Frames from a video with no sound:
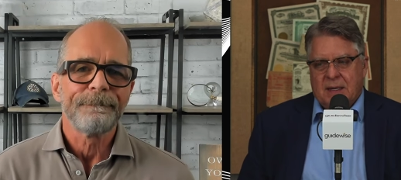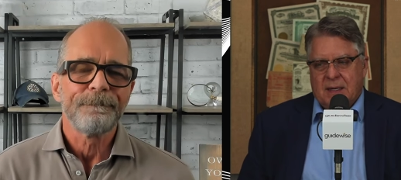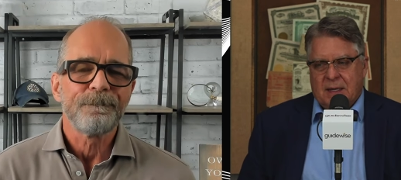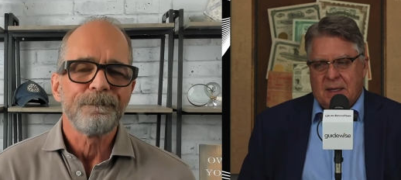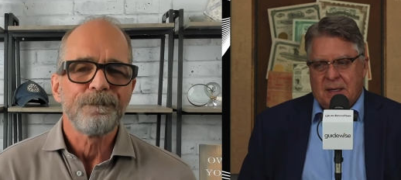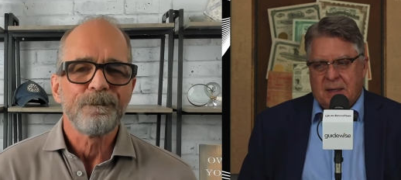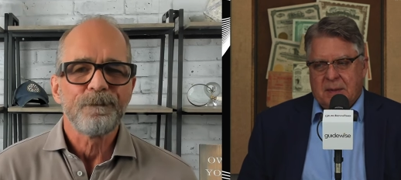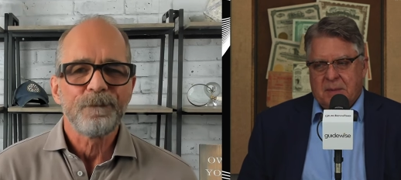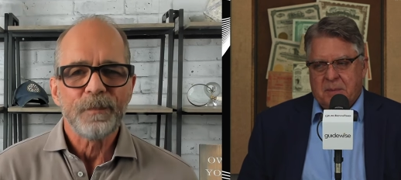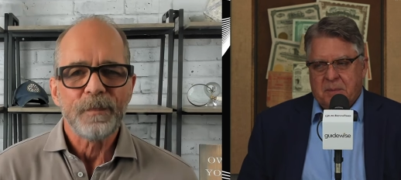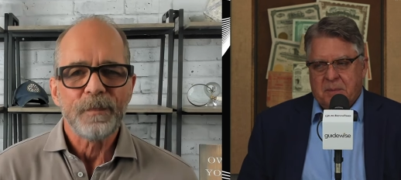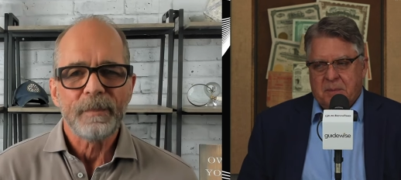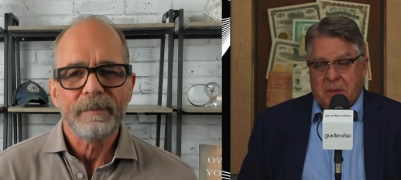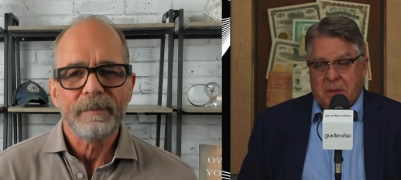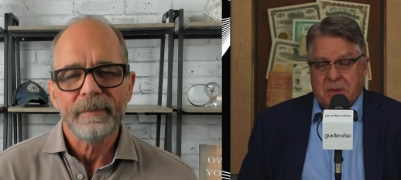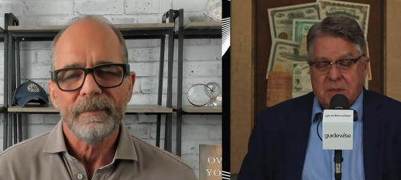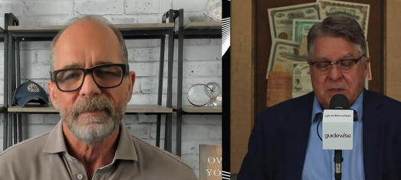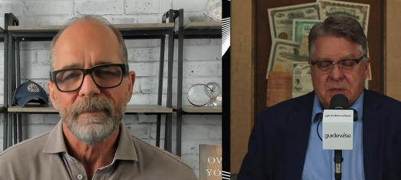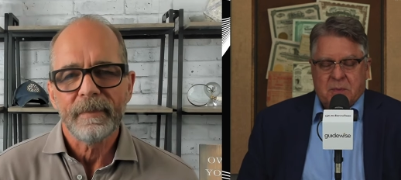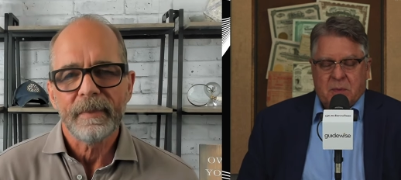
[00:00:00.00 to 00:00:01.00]
Speaker 1: Um,
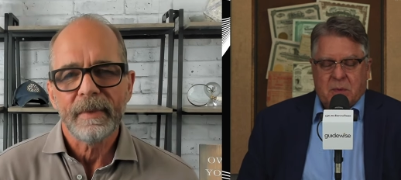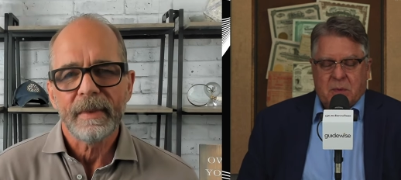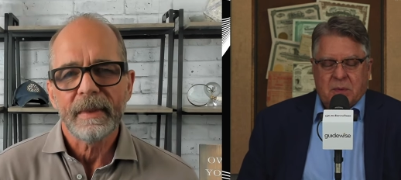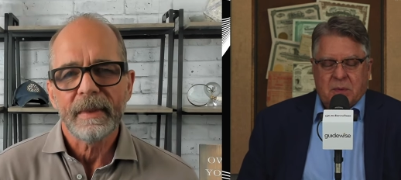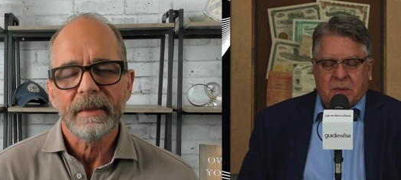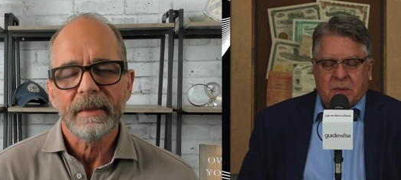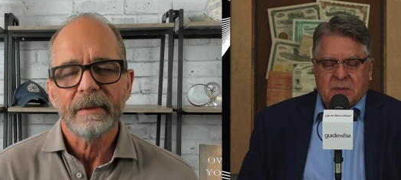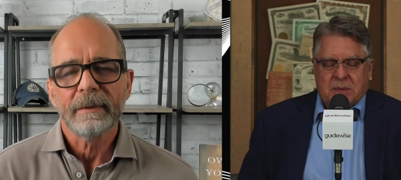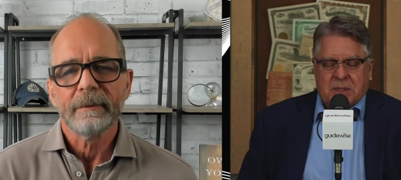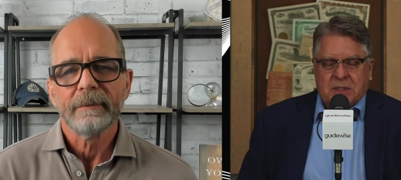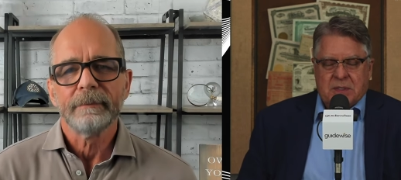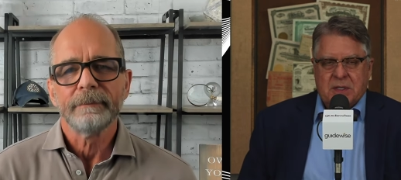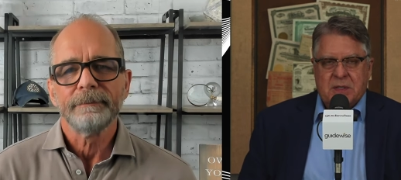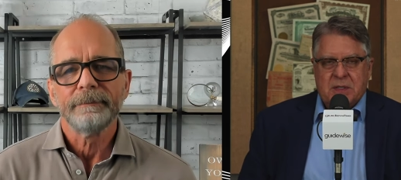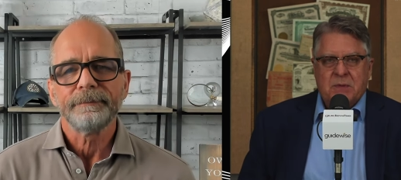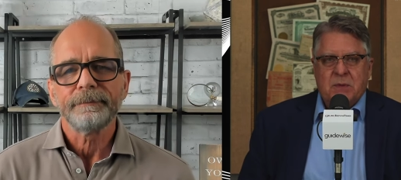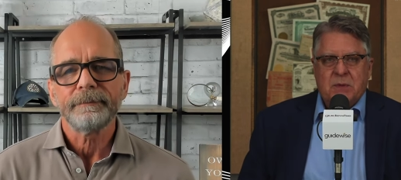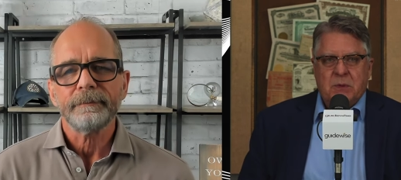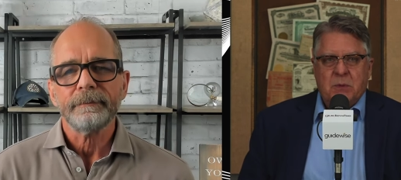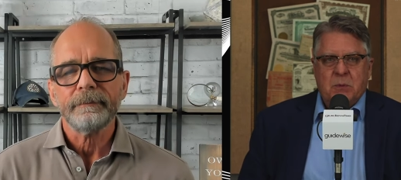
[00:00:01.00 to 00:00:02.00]
because the more
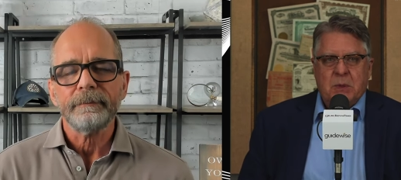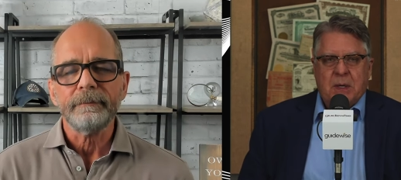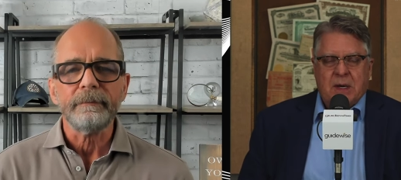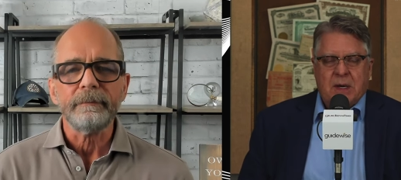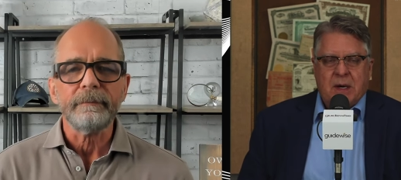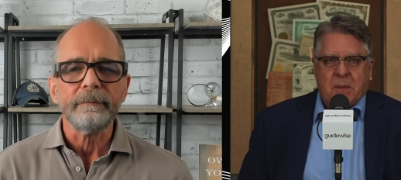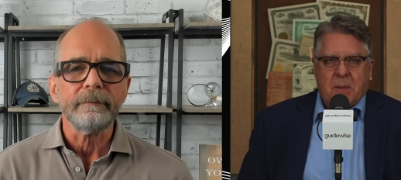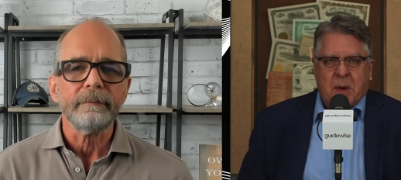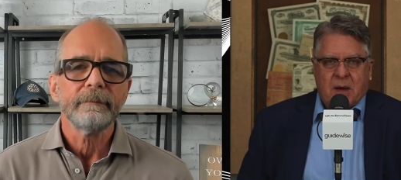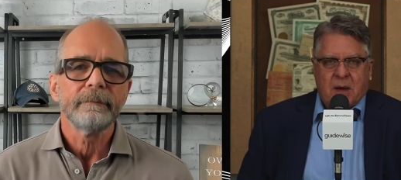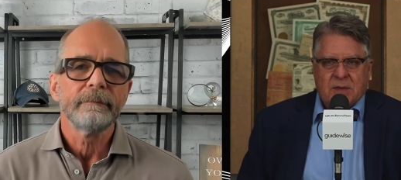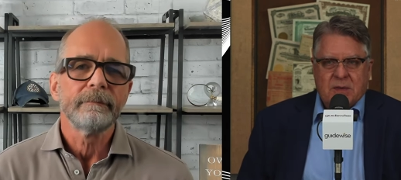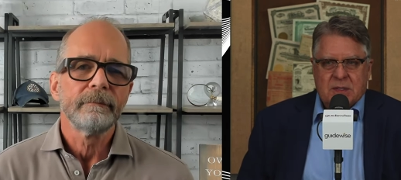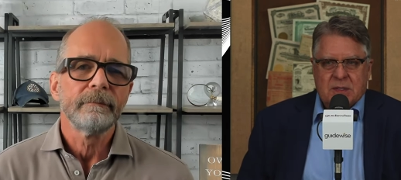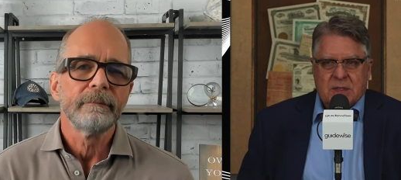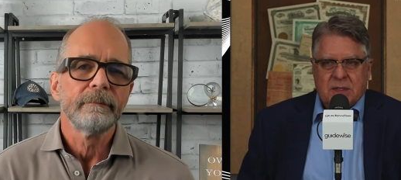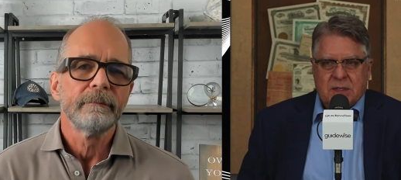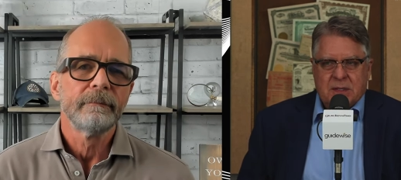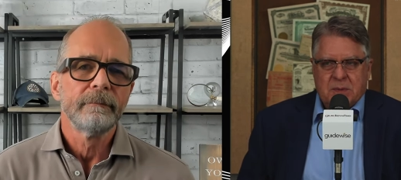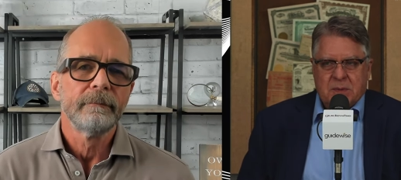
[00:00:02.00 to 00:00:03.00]
successful you become,
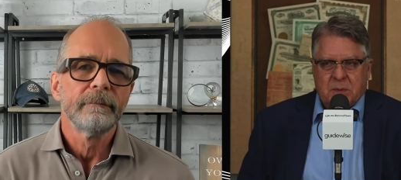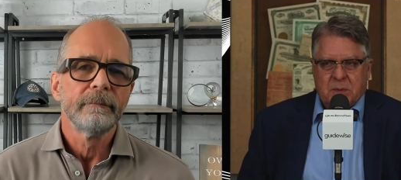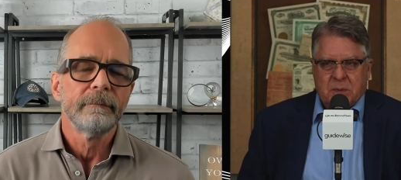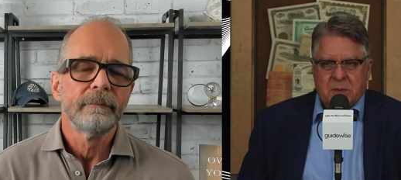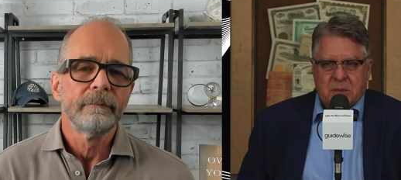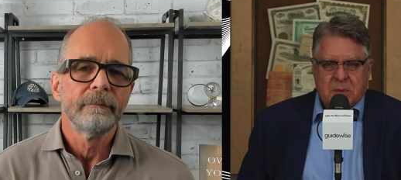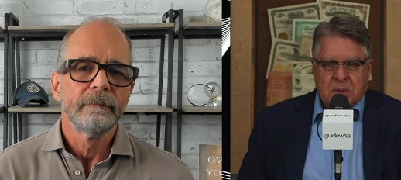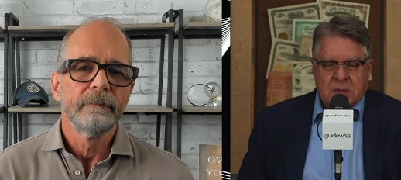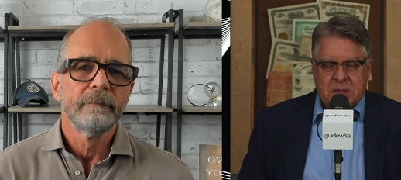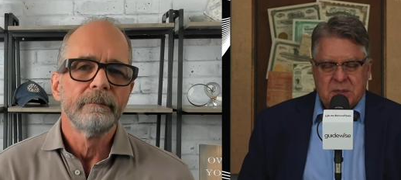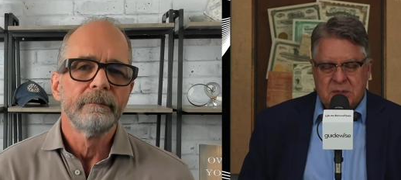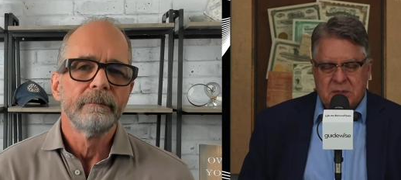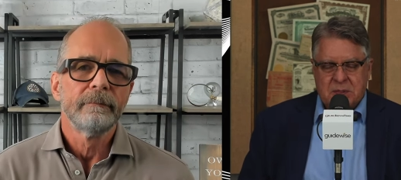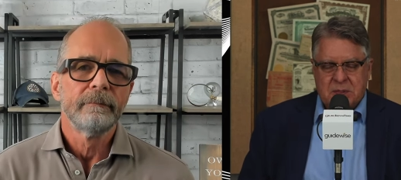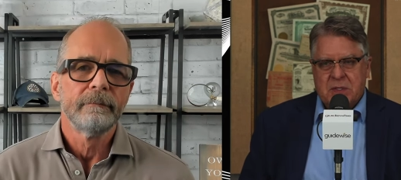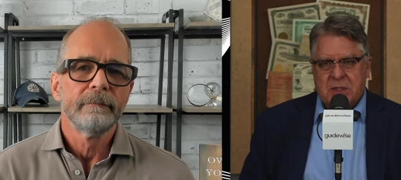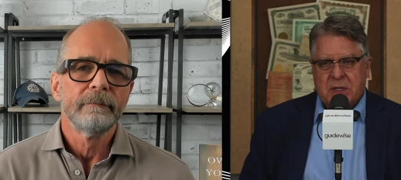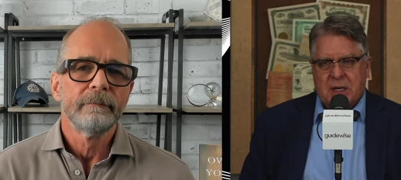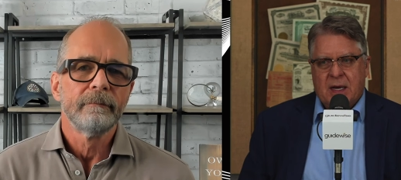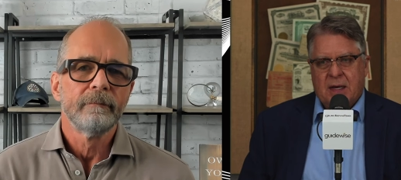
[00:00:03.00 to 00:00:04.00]
obviously, with the
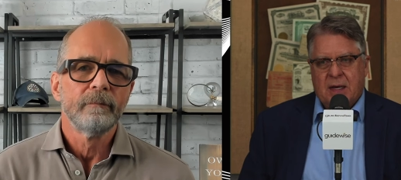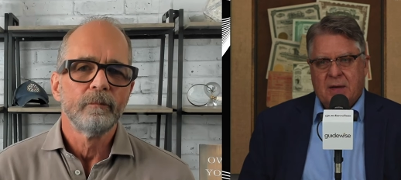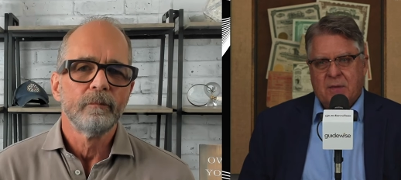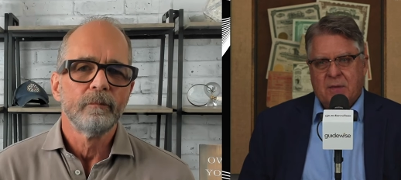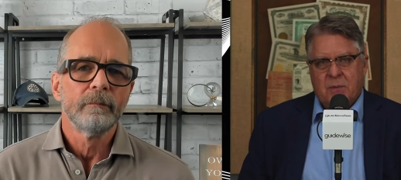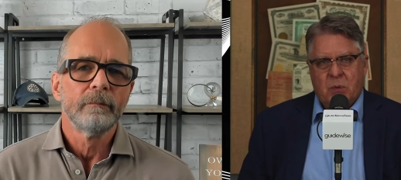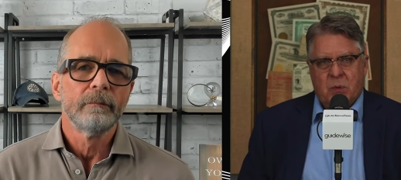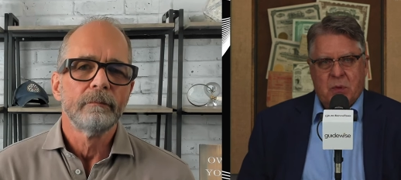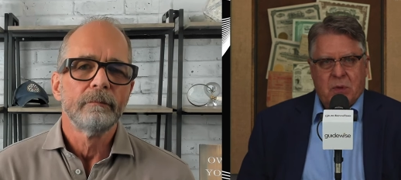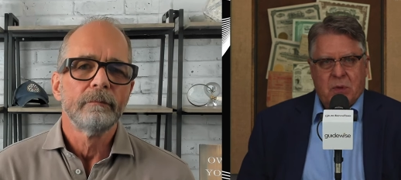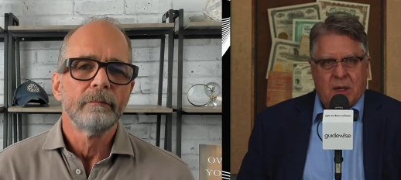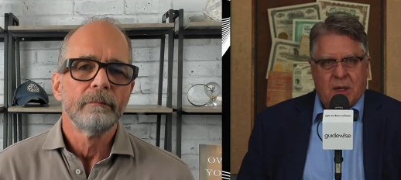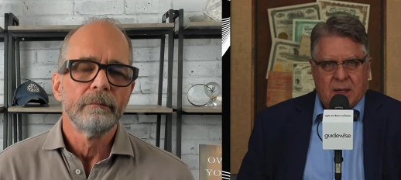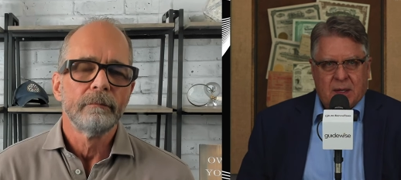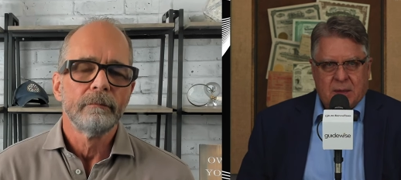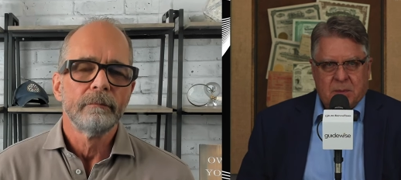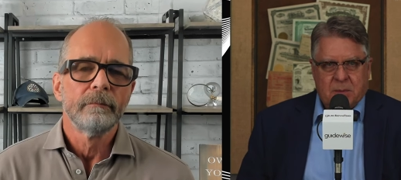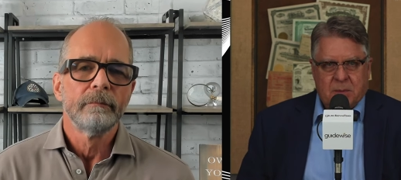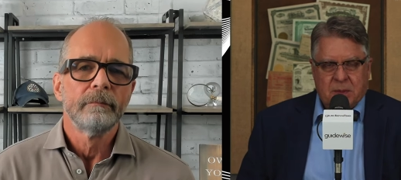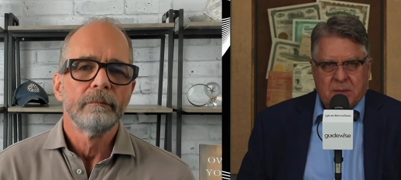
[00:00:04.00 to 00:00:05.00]
businesses you have, the more you can
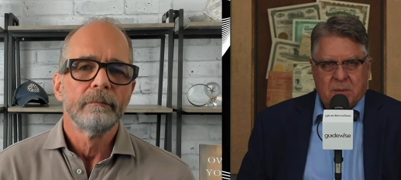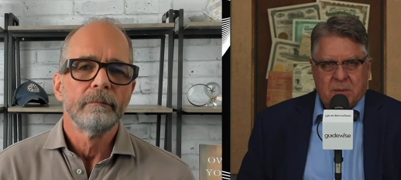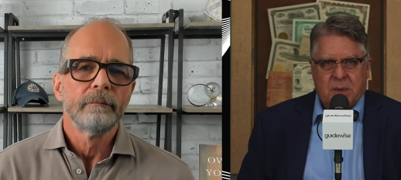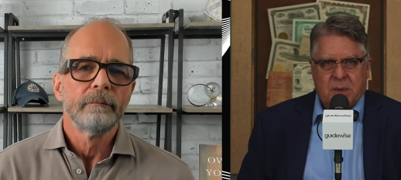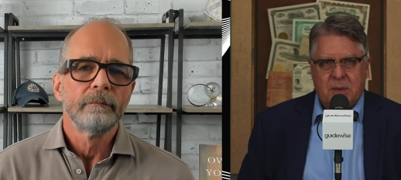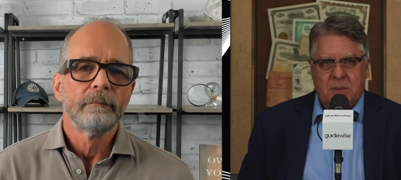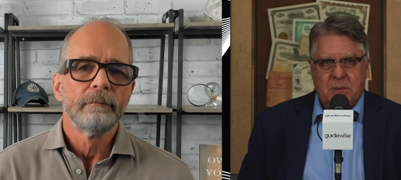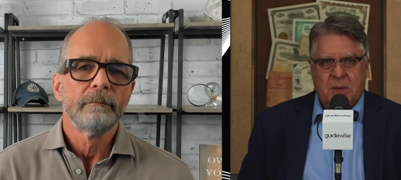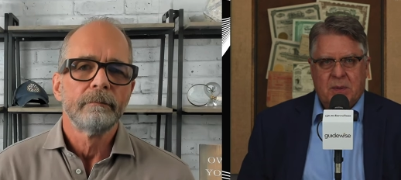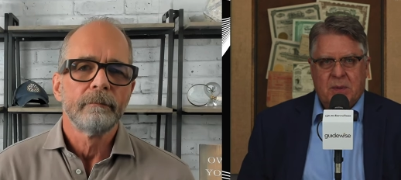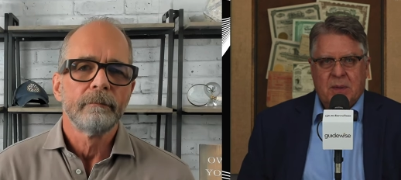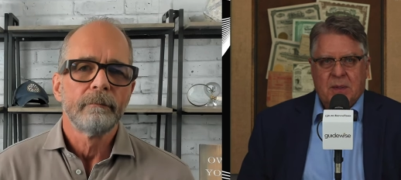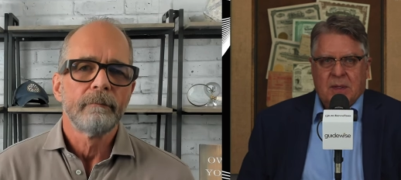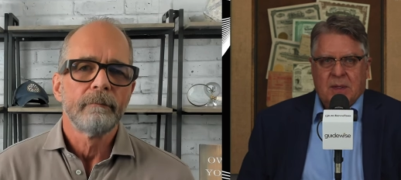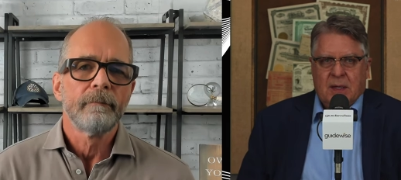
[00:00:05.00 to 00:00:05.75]
help other people.